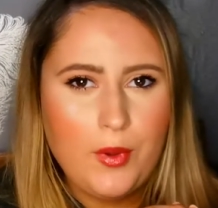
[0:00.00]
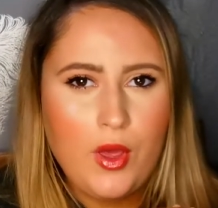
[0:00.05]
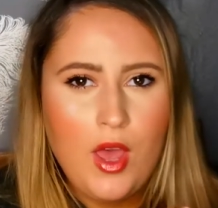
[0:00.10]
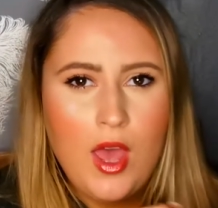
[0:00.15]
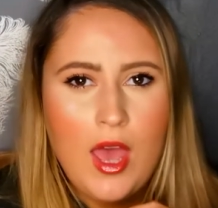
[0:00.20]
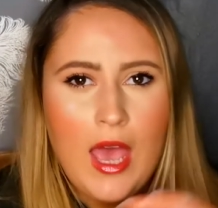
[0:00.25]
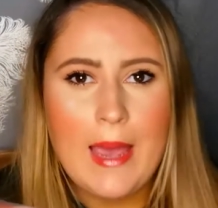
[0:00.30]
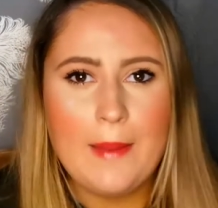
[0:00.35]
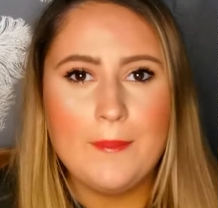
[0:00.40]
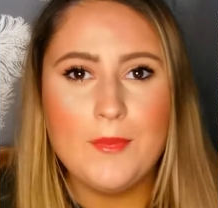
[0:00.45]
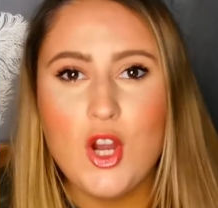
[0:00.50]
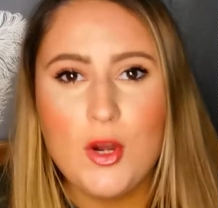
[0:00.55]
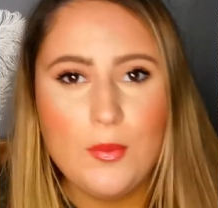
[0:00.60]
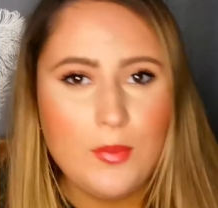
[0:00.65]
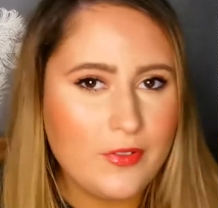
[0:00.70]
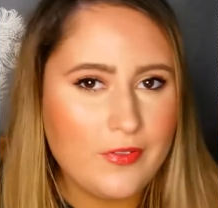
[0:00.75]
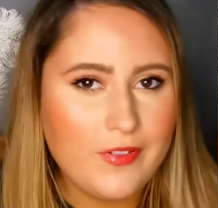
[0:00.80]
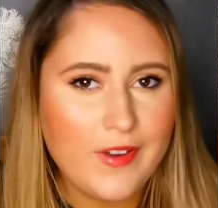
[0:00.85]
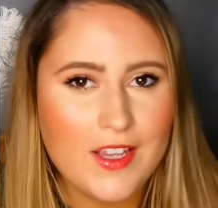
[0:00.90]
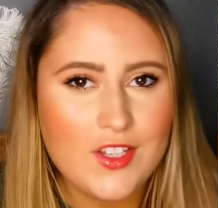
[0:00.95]
I'm not a
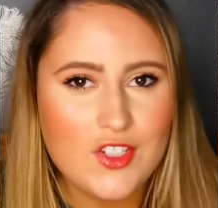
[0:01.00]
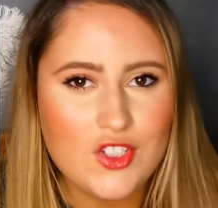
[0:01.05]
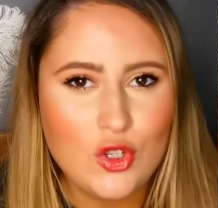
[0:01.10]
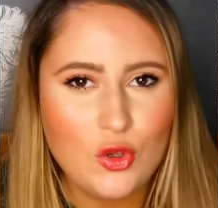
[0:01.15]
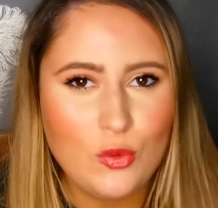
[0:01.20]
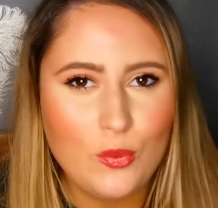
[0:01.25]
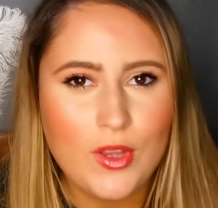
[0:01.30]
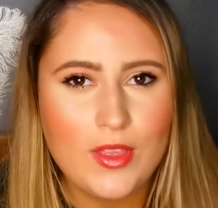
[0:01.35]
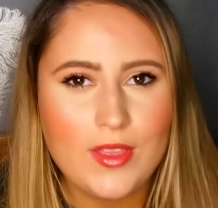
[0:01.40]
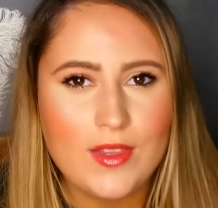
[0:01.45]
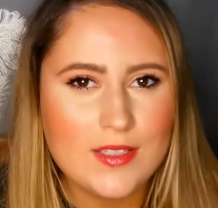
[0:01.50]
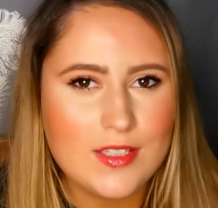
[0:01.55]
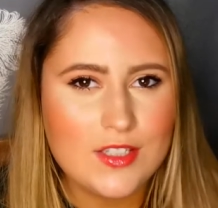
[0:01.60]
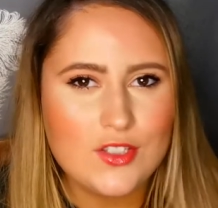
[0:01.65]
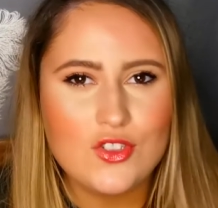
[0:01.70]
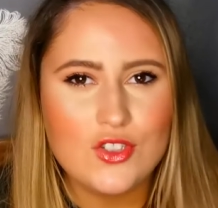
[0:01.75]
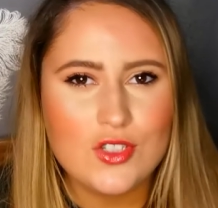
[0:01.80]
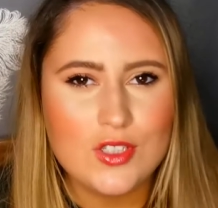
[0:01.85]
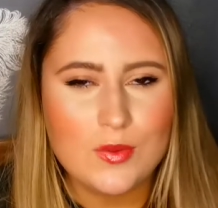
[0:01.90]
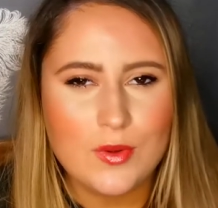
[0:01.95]
professional, but this
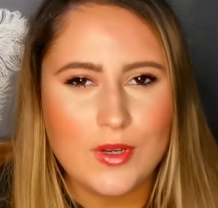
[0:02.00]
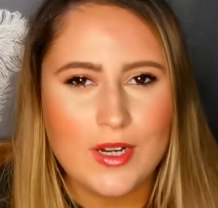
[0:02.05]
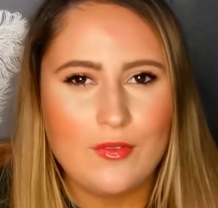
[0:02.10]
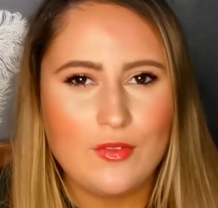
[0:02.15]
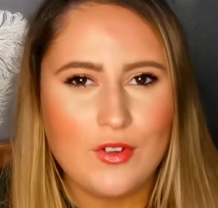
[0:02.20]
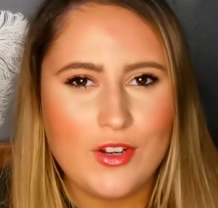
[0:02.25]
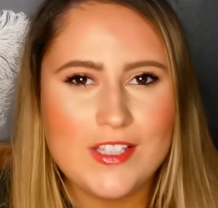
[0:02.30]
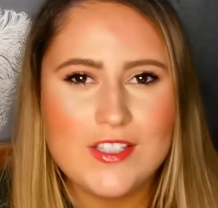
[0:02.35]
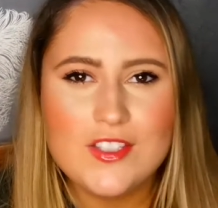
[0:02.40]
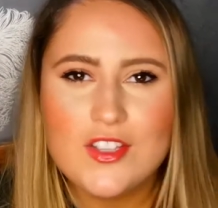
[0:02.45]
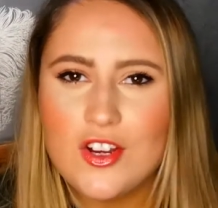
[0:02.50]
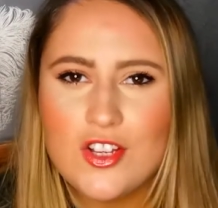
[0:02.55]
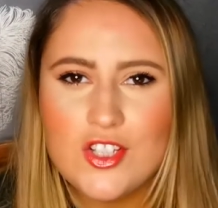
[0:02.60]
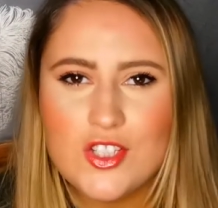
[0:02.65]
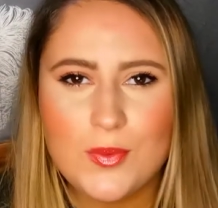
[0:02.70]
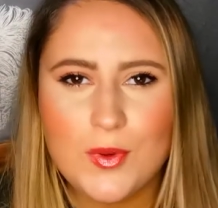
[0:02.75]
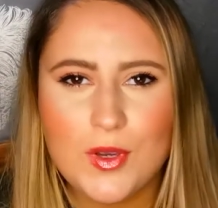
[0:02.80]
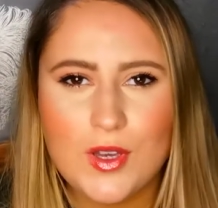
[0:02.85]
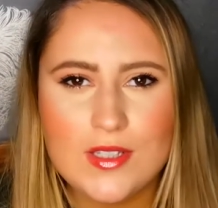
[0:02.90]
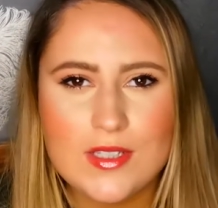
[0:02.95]
is just what I
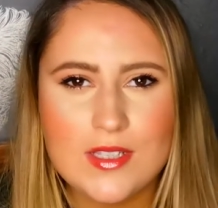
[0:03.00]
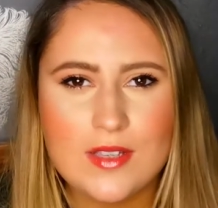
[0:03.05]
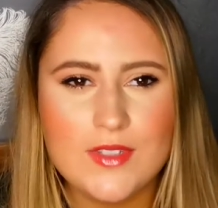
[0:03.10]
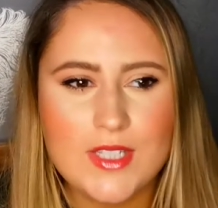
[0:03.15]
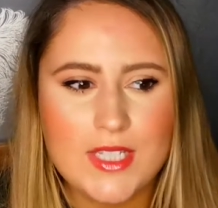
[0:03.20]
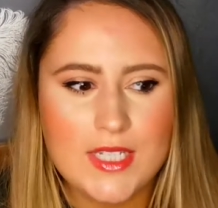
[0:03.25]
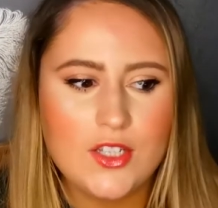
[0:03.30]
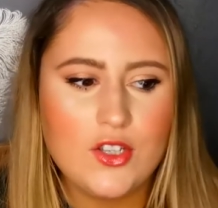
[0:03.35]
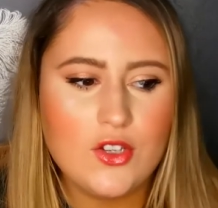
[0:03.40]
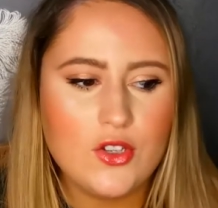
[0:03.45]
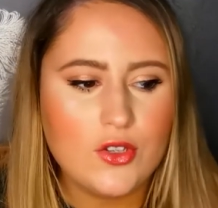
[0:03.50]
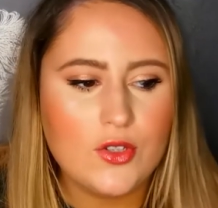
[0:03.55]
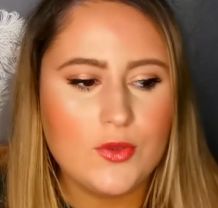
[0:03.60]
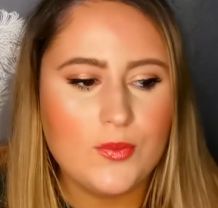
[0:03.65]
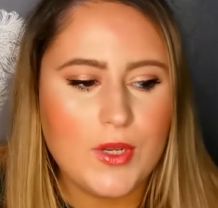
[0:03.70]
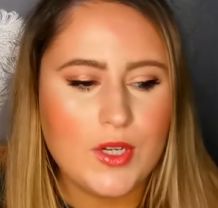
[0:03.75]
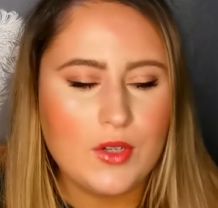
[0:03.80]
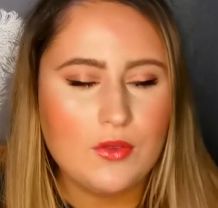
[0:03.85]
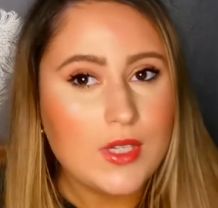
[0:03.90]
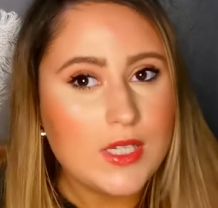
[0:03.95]
researched because I did a
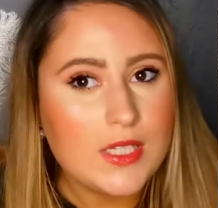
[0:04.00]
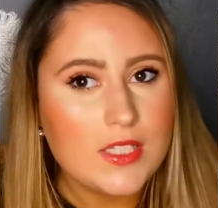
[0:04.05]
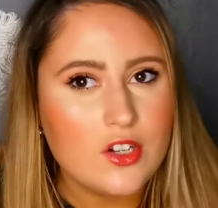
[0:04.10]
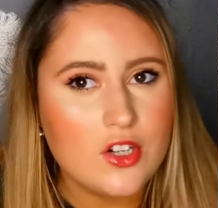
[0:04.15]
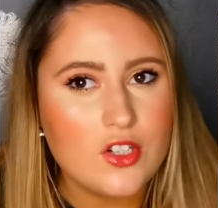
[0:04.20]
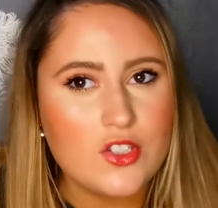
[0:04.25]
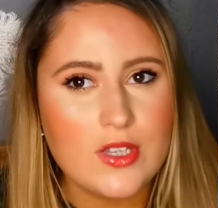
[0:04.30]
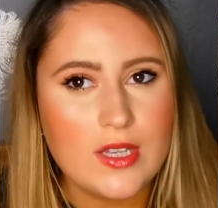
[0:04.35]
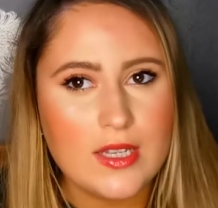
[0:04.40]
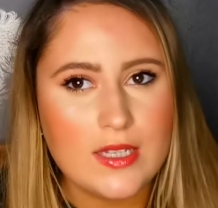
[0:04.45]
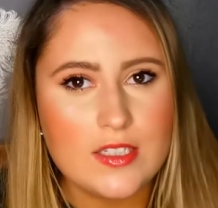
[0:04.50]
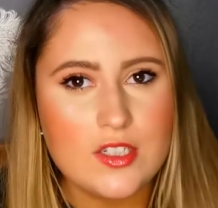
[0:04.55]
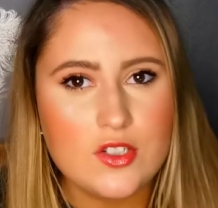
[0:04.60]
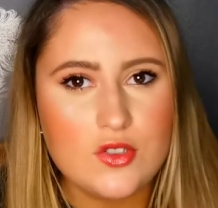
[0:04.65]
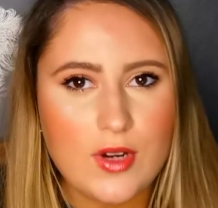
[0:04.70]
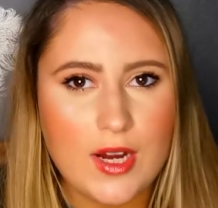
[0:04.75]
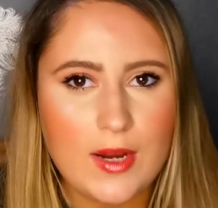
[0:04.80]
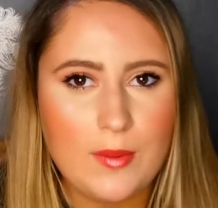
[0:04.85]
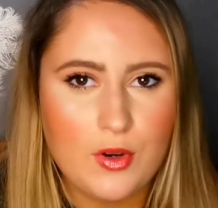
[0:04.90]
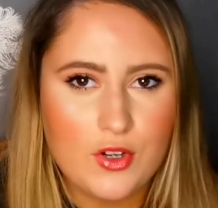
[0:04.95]
good bit of research into
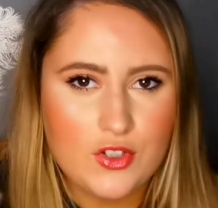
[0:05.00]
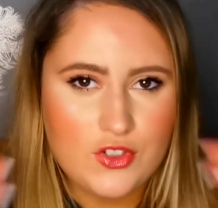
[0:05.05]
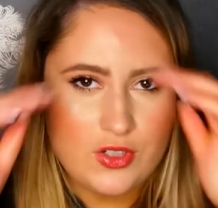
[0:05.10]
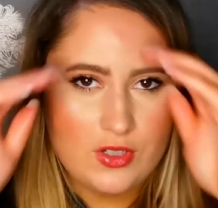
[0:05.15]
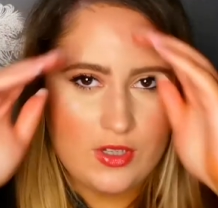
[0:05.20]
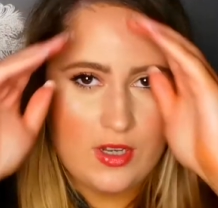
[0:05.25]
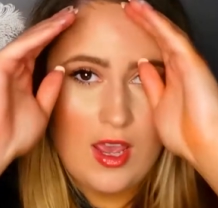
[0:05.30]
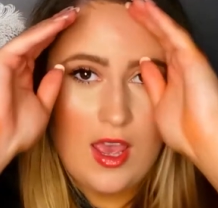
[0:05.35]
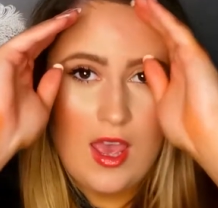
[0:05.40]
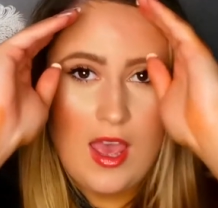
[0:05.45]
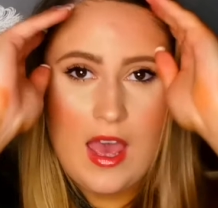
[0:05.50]
dry brushing